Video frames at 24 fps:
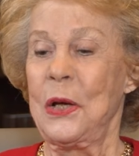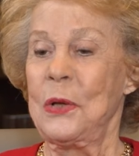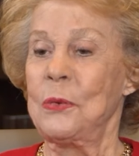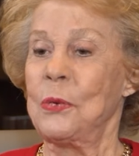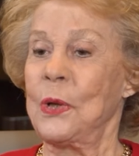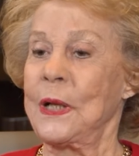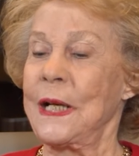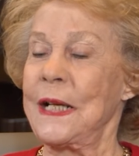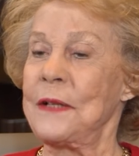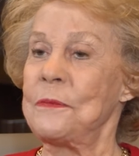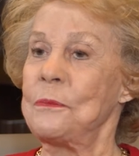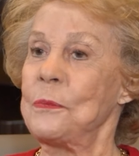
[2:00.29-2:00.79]

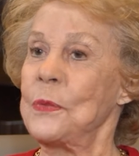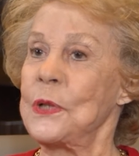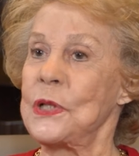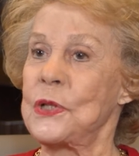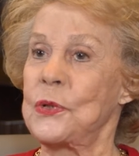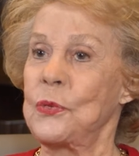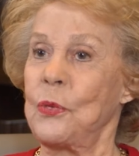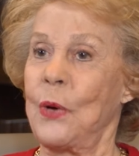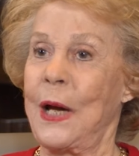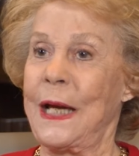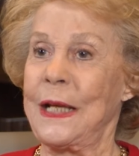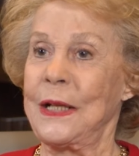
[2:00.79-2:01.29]
One of them was
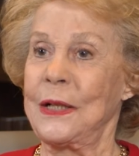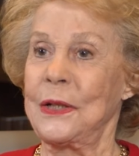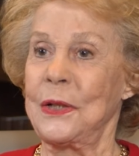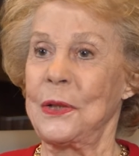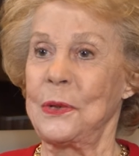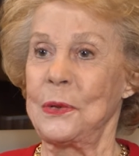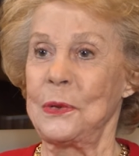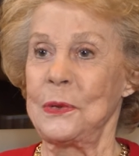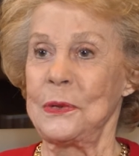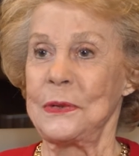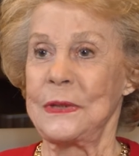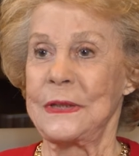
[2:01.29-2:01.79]
Dwight
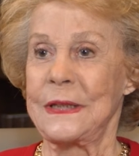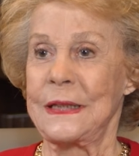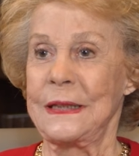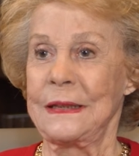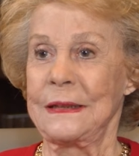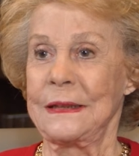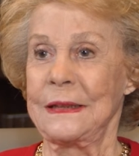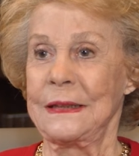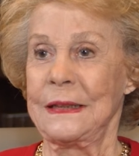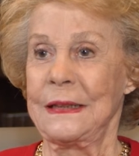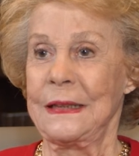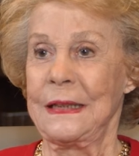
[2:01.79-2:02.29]
Oles,
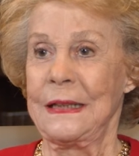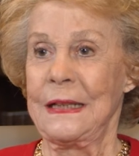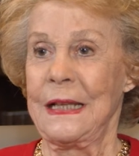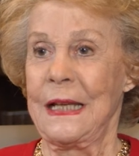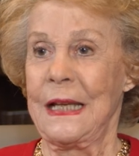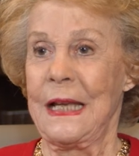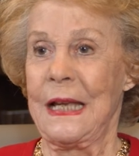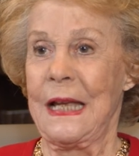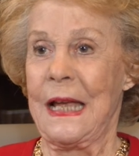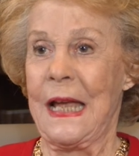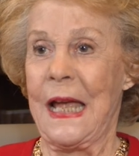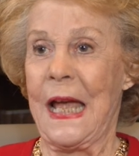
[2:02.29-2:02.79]

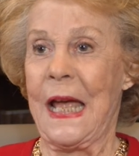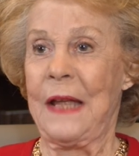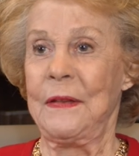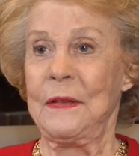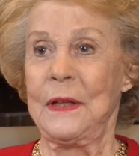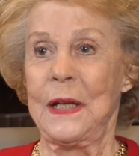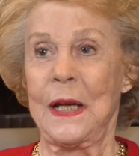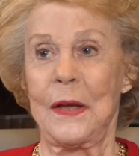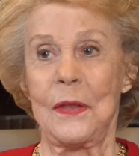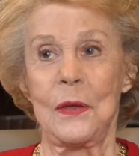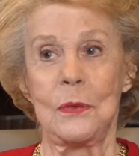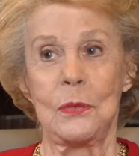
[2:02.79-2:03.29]
and
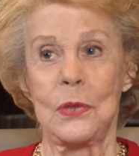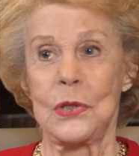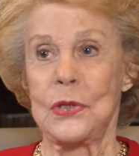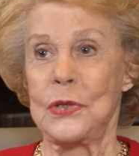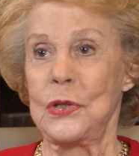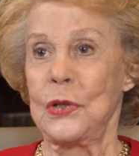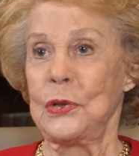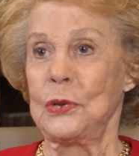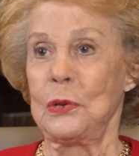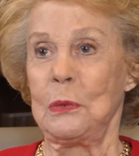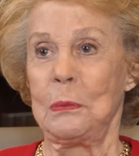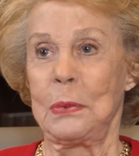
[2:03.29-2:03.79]
the other was
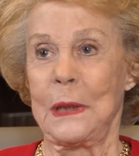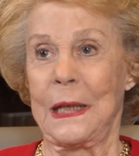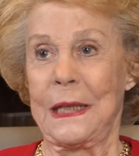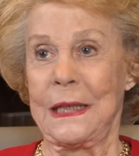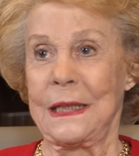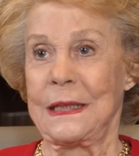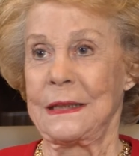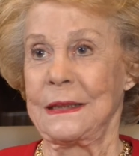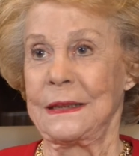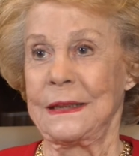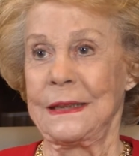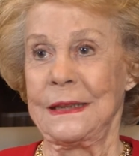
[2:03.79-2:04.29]
Newell
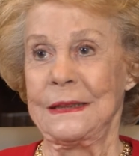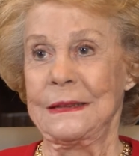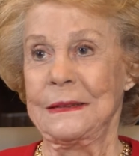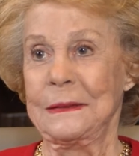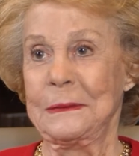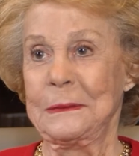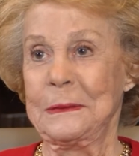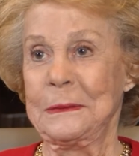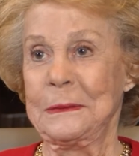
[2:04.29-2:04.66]
Blakely.